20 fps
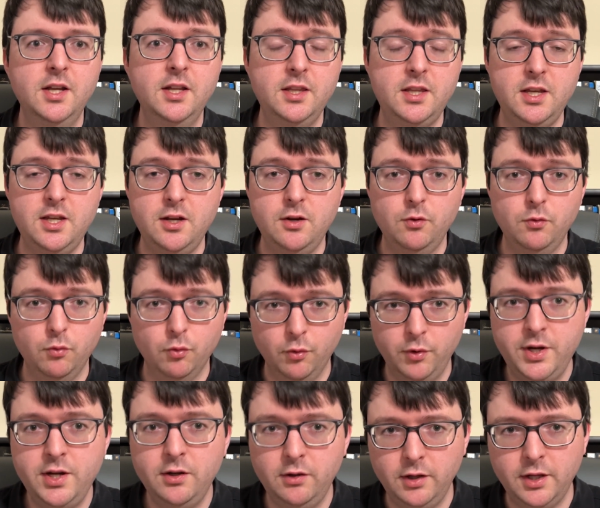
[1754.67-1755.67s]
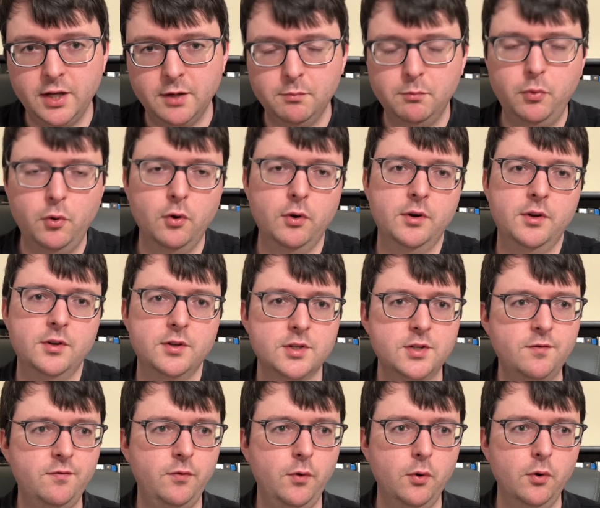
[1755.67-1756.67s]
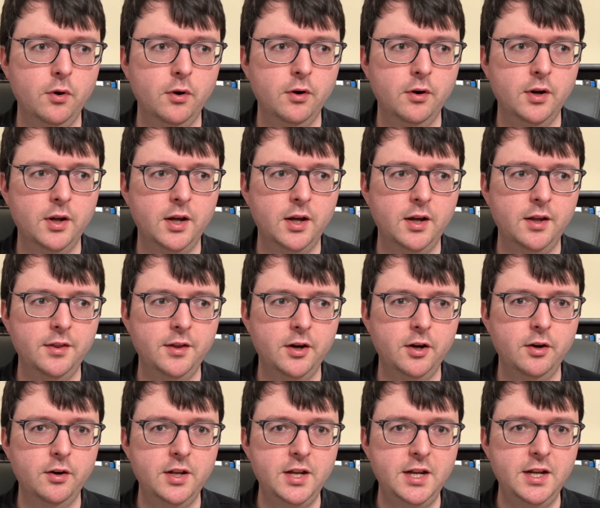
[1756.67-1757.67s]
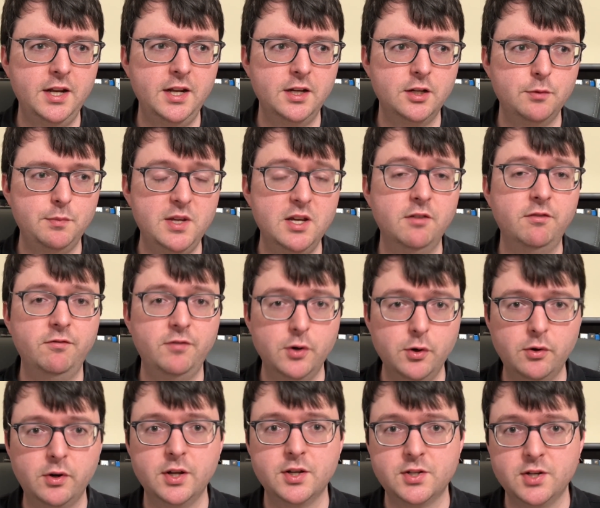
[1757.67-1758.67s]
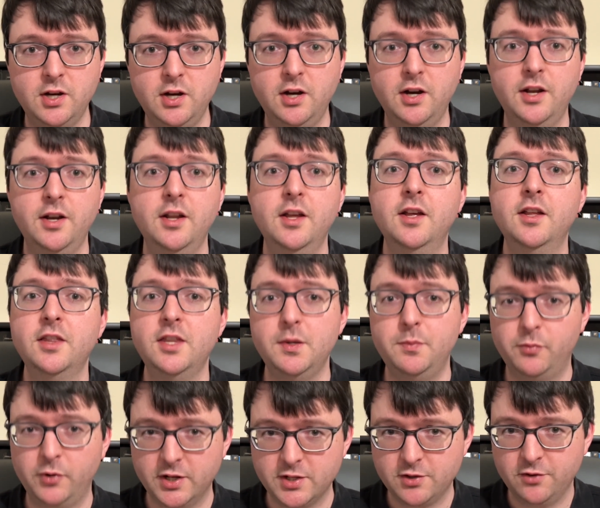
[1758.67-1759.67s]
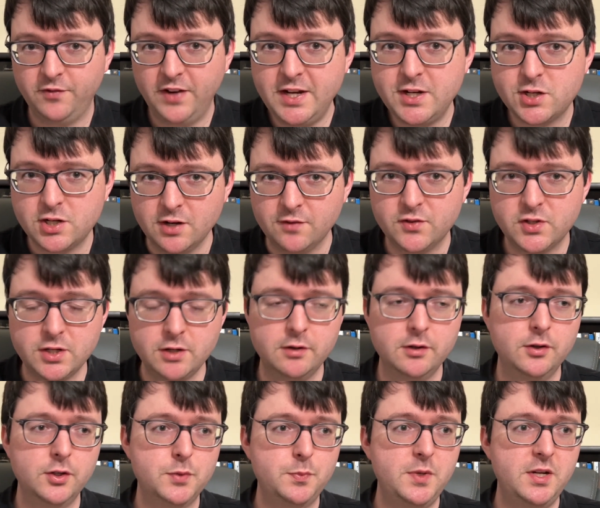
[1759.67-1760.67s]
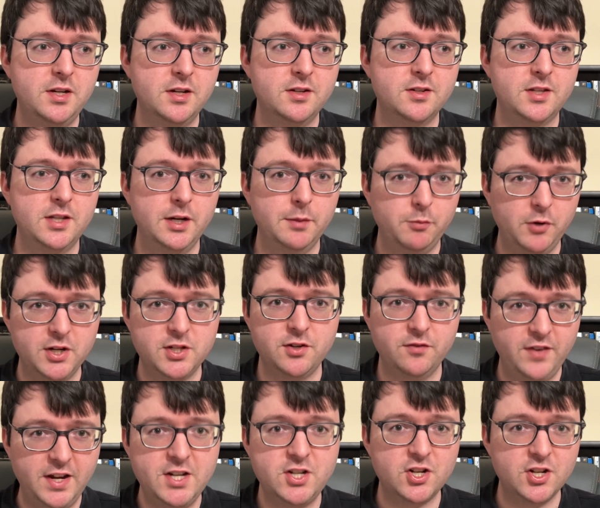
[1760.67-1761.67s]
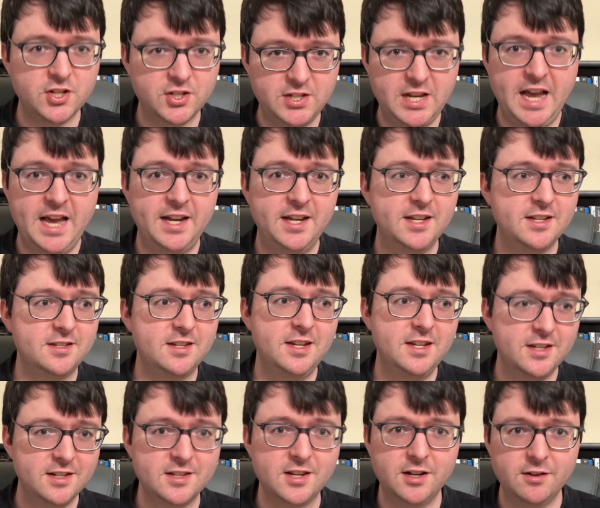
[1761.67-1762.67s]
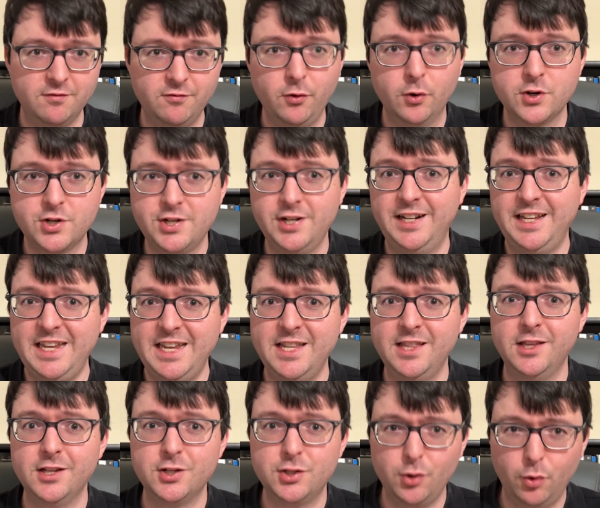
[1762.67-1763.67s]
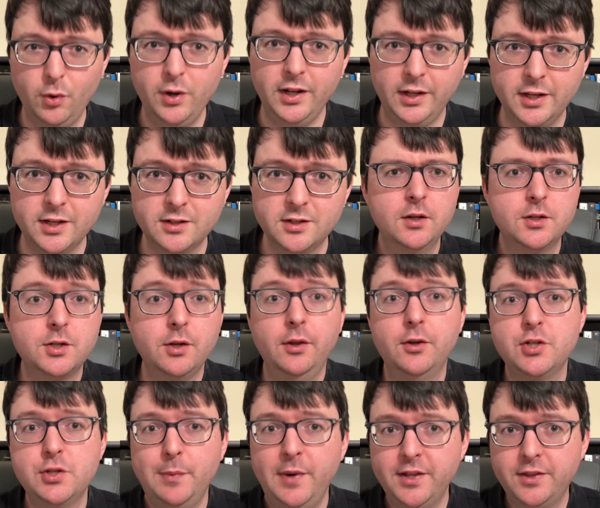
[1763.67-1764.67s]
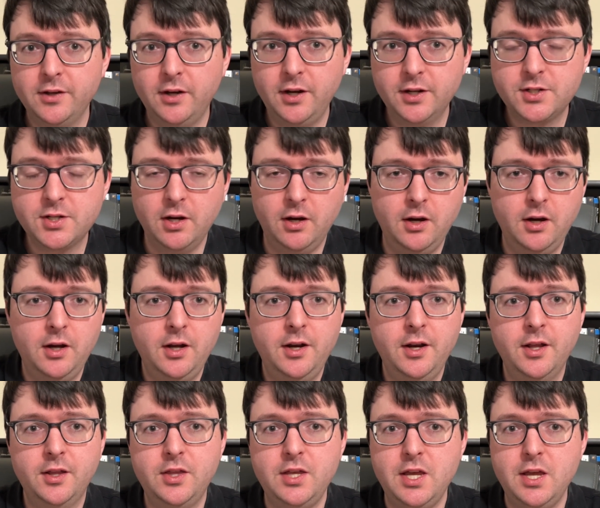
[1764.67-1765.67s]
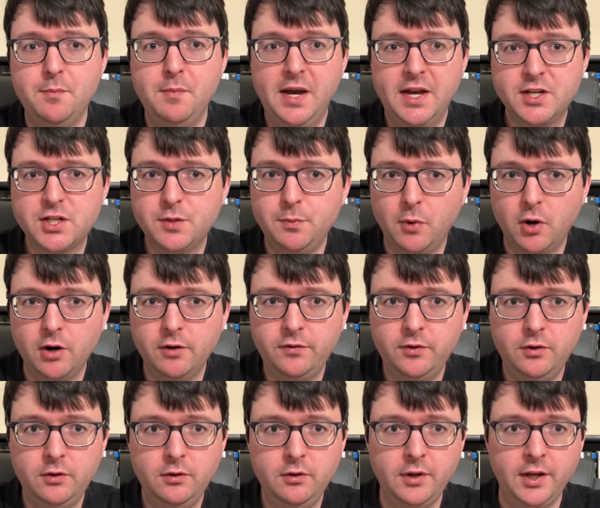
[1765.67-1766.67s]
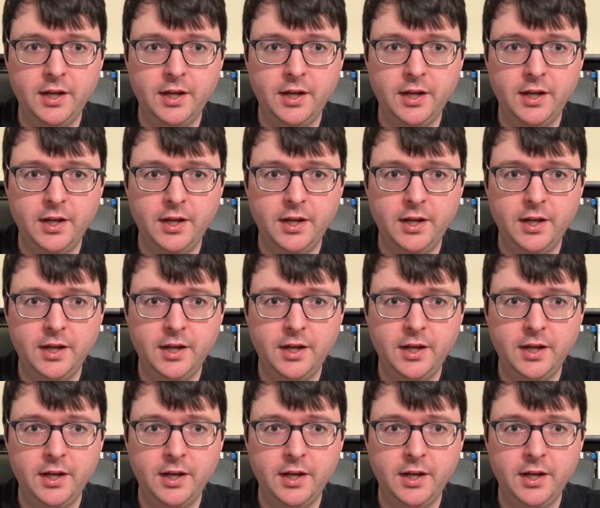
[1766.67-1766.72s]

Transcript: the real importance for there needing to be a focus on the preservation of serials, because their preservation status is unfortunately in the toilet. So those are my thoughts on the Masked Marvel